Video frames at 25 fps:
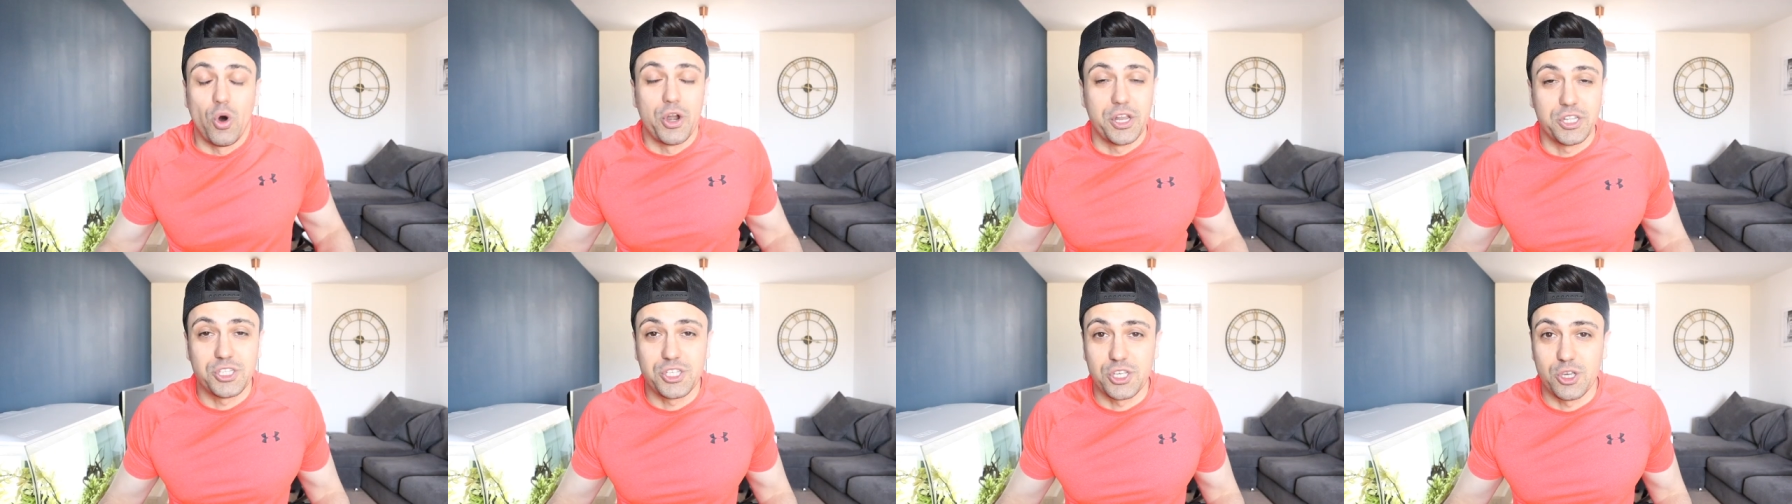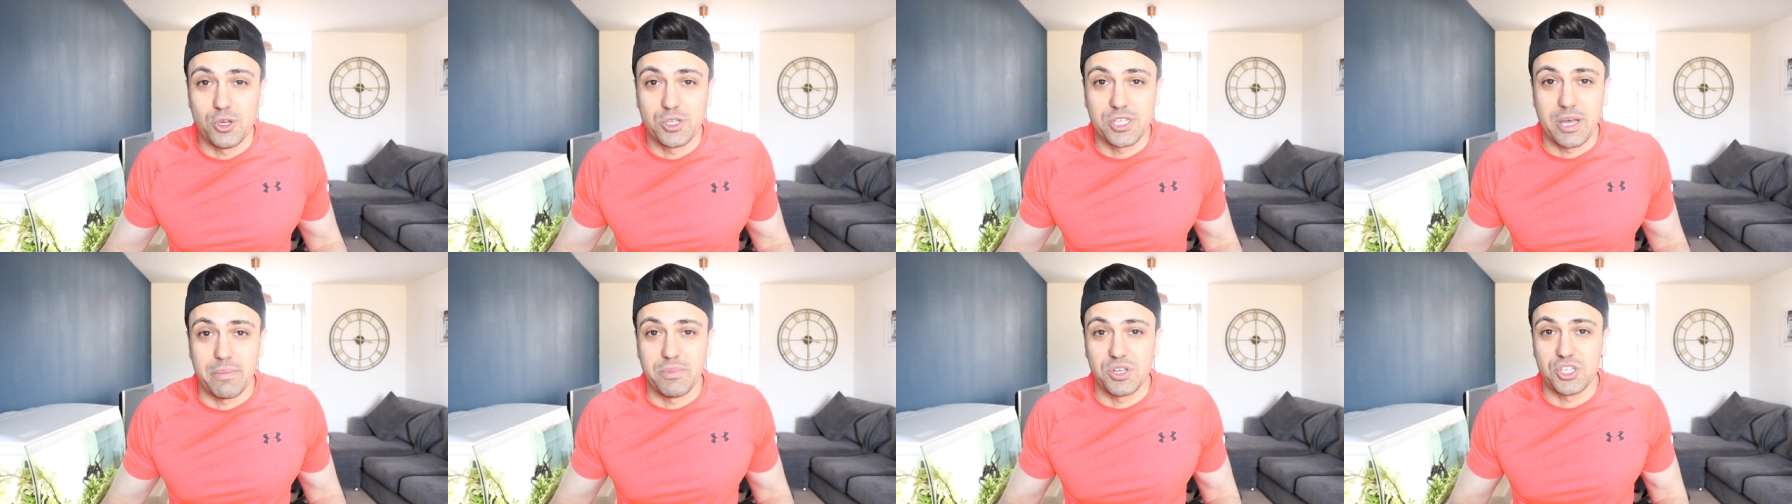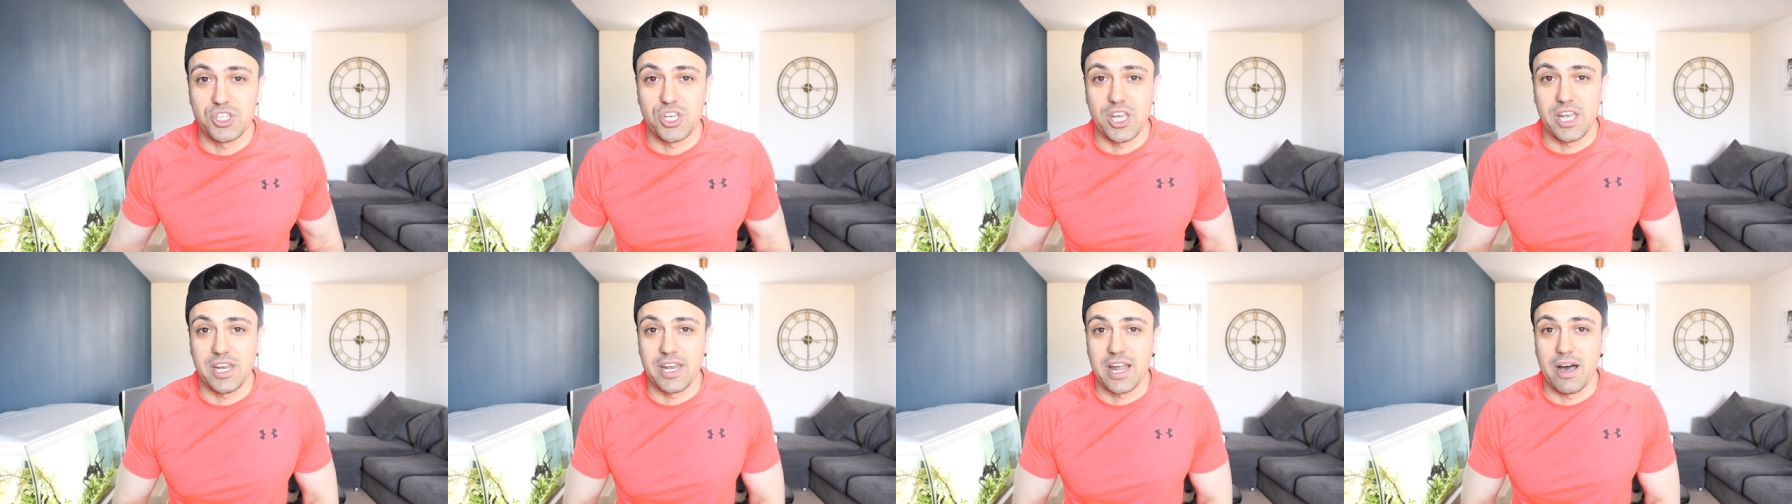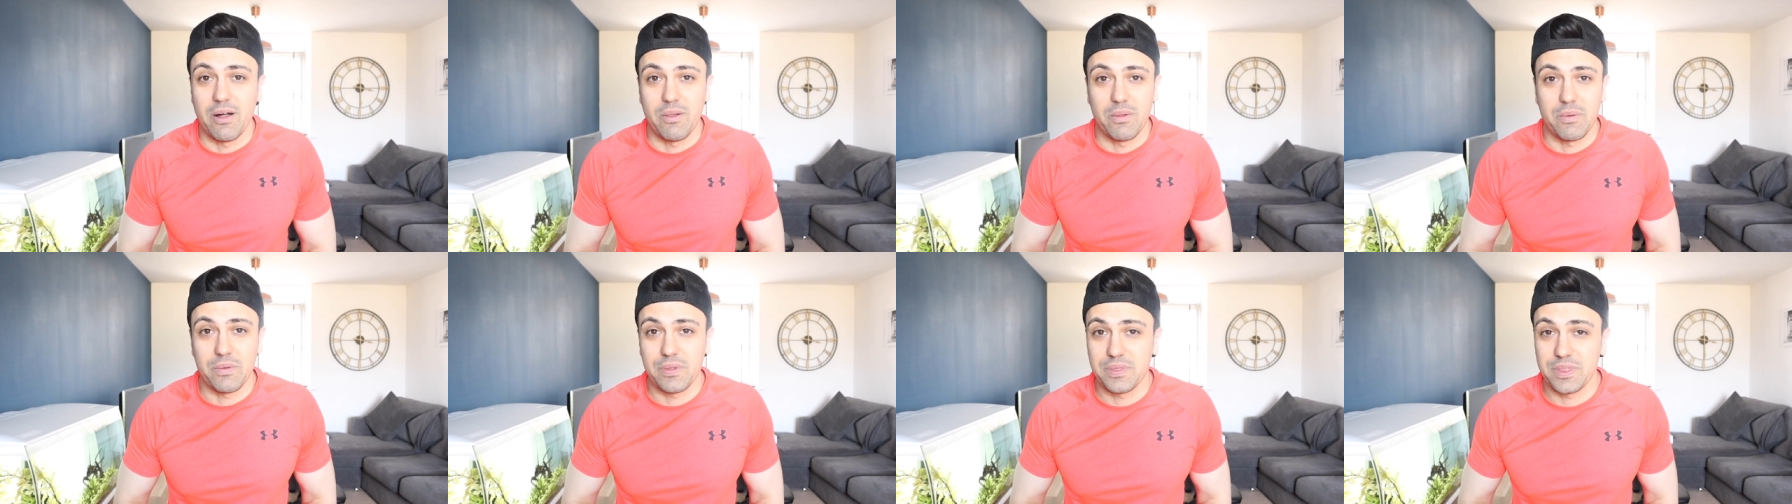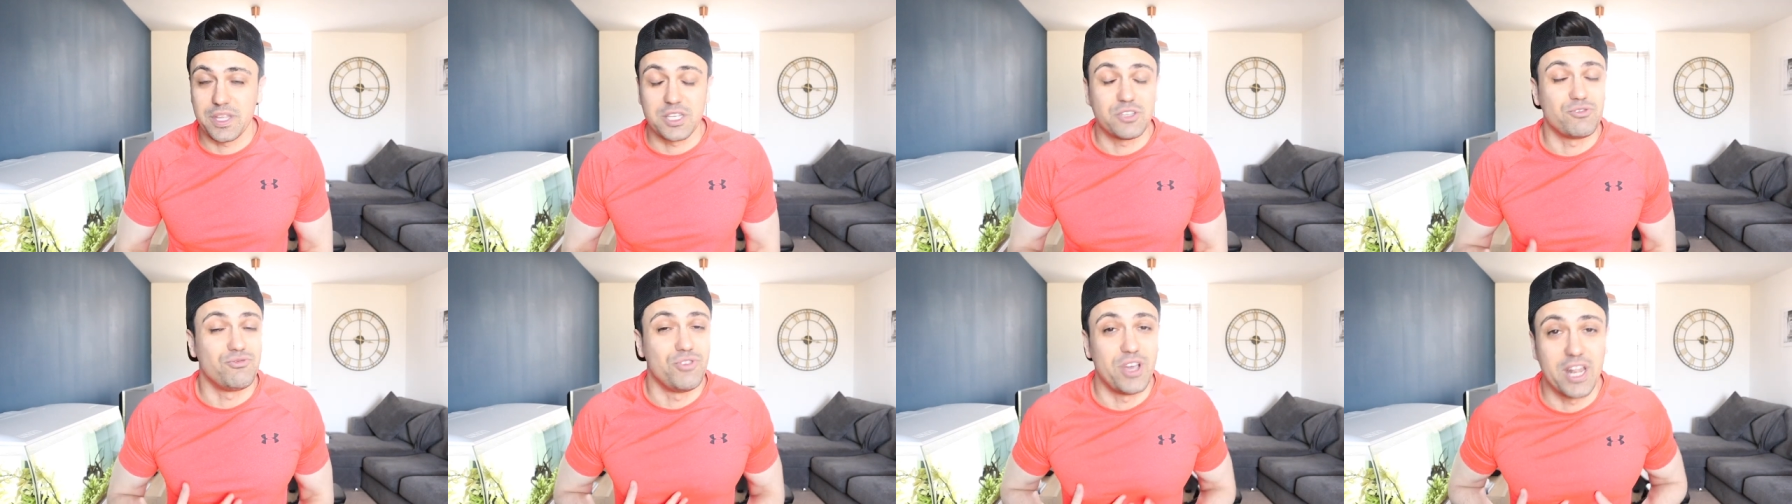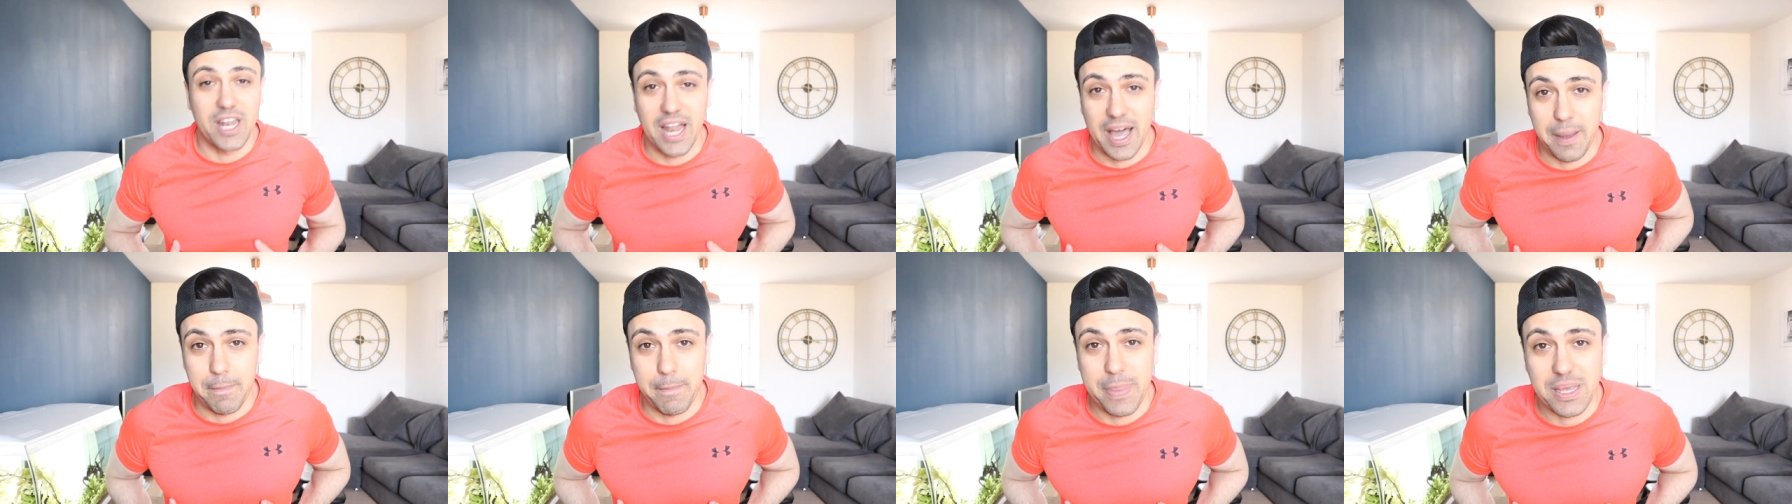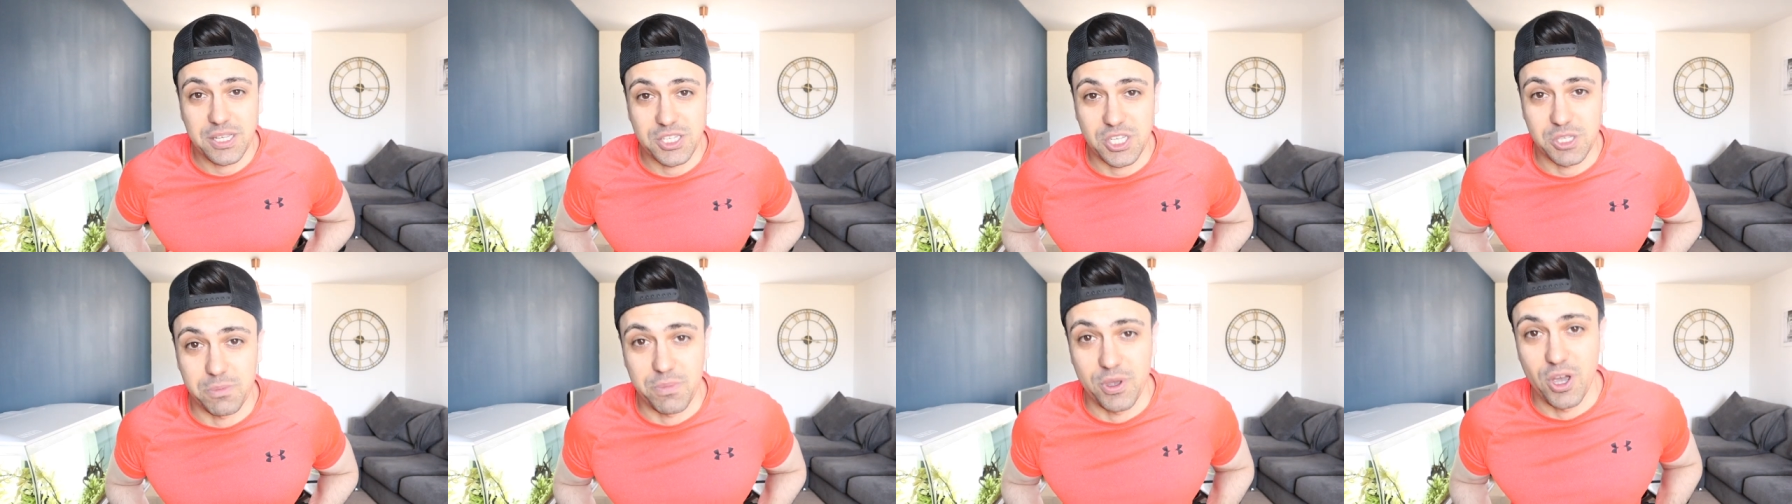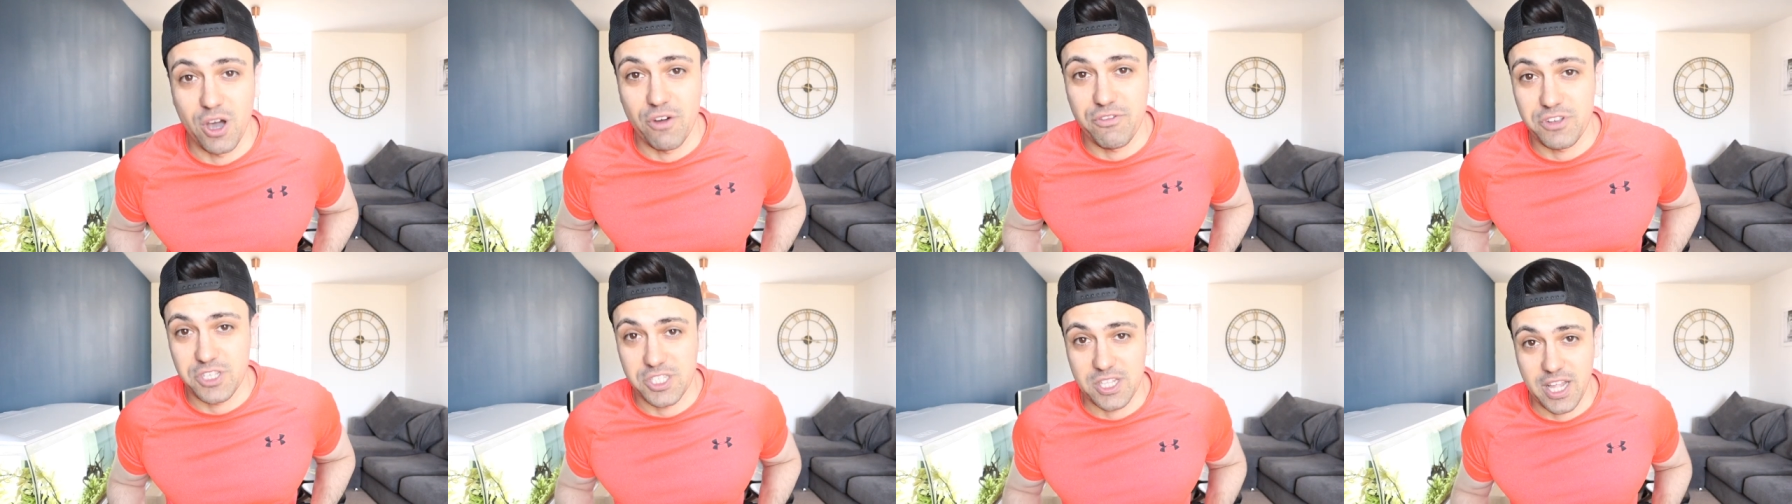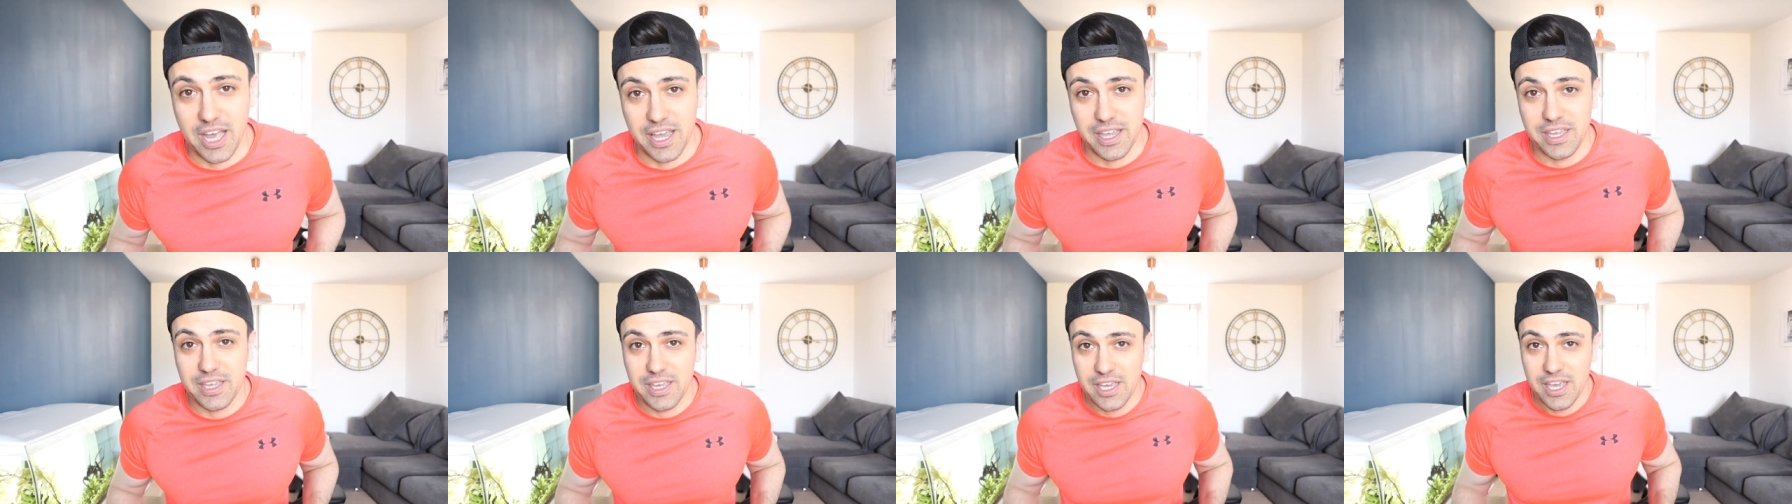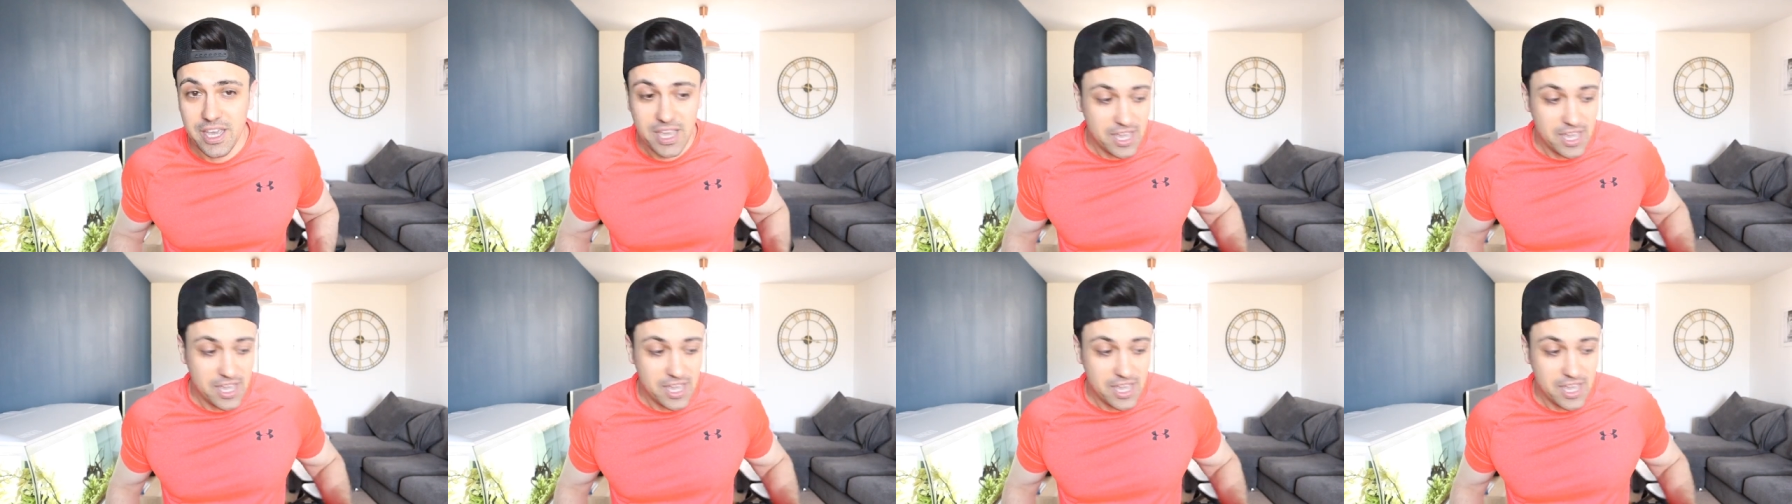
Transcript: wanting to use that machine. Now, this really like pisses me off. It's like,